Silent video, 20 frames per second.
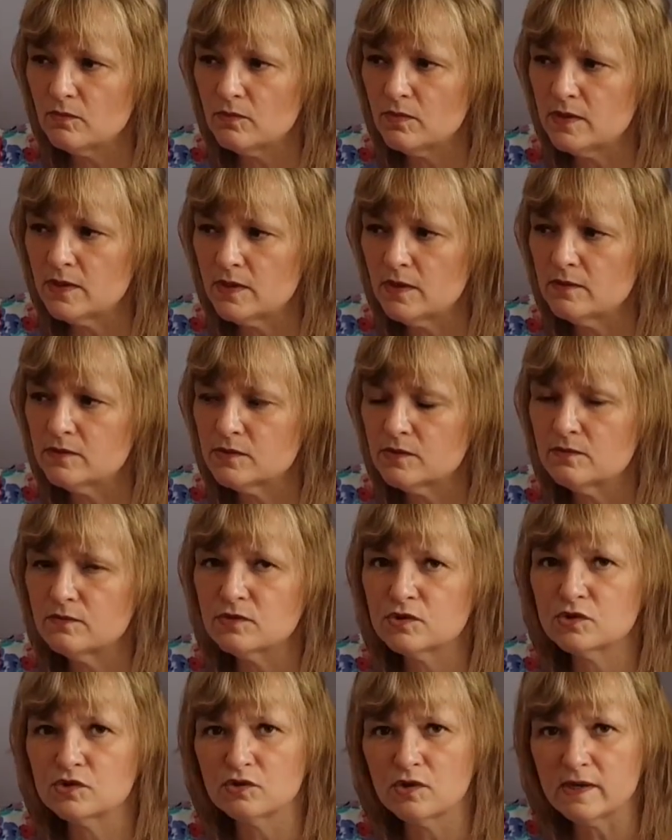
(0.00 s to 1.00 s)
sort of
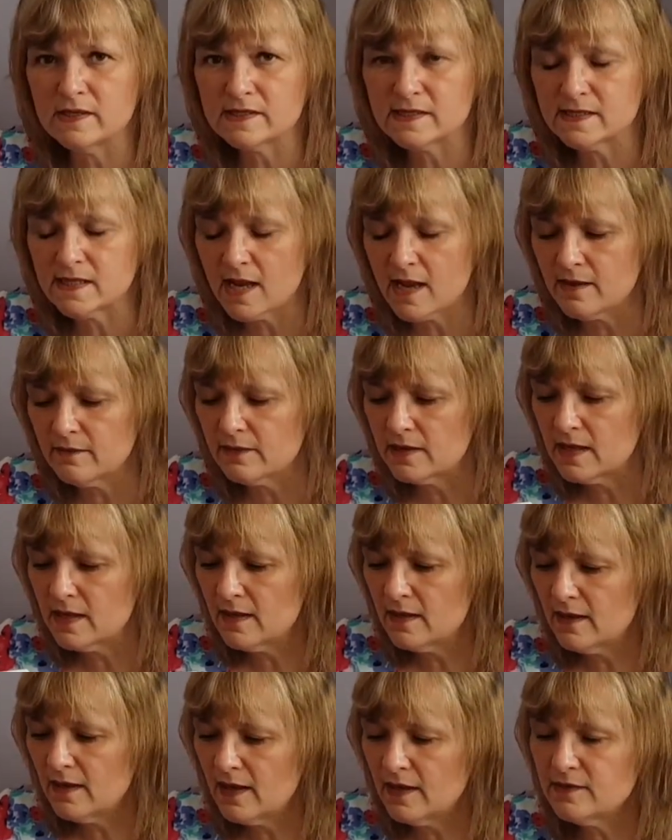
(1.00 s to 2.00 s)
stressed out,
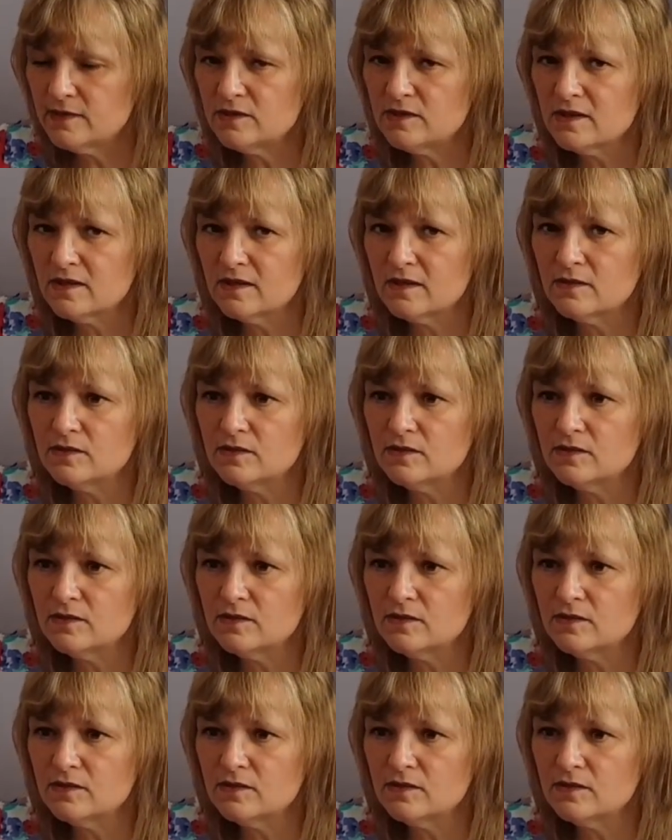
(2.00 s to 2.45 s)
and